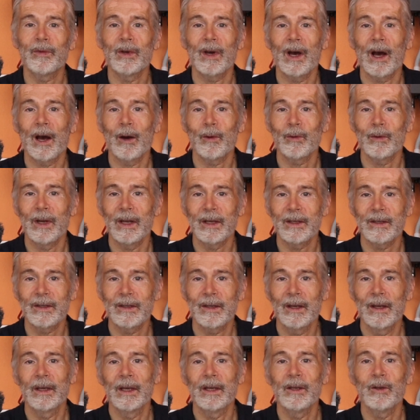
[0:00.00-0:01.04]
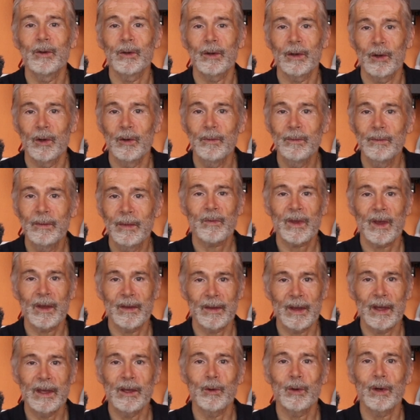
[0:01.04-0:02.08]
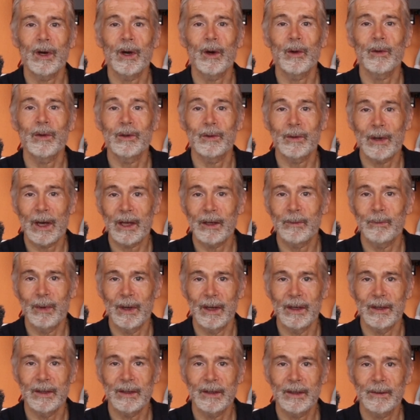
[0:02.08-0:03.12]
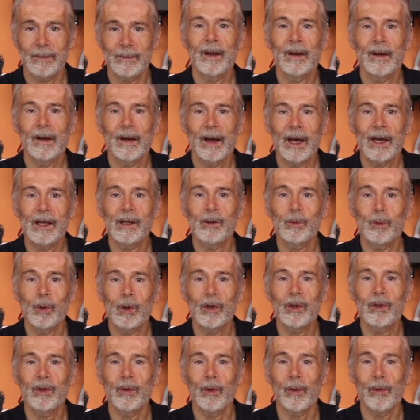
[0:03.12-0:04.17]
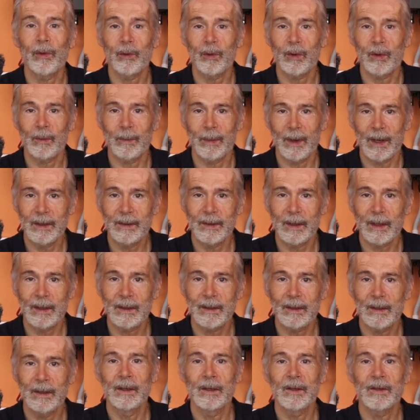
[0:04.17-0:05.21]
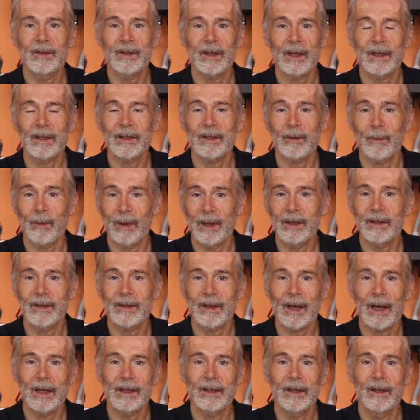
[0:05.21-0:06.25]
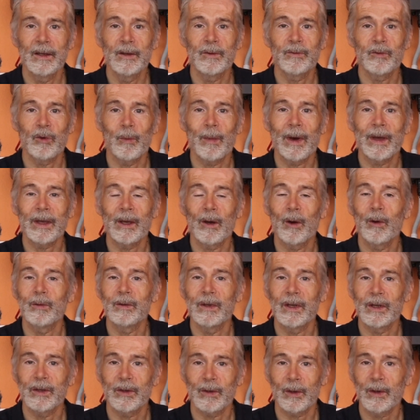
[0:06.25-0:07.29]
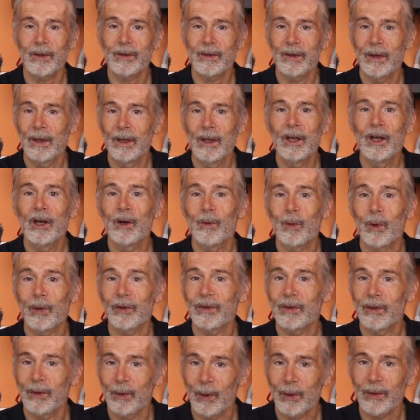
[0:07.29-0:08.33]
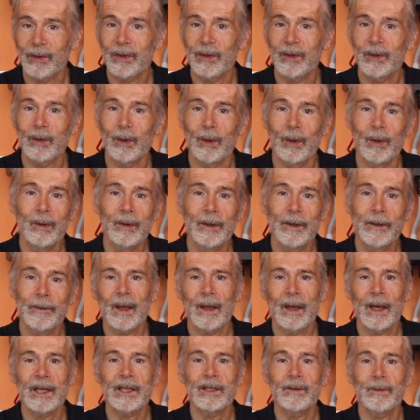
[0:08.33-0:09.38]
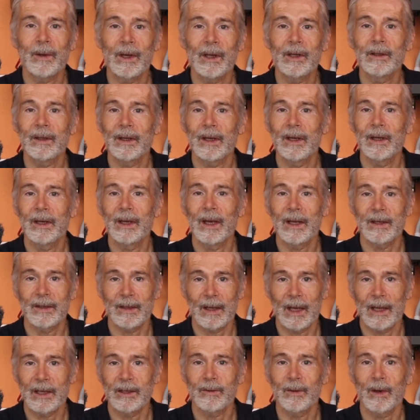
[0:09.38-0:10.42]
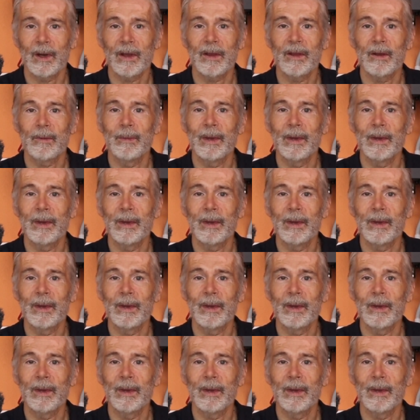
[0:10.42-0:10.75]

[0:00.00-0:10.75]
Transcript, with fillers: your outlets in your home, then you are on the right place. I'll walk you through the basics, share some insights from my own research, what not to do, as well as answering the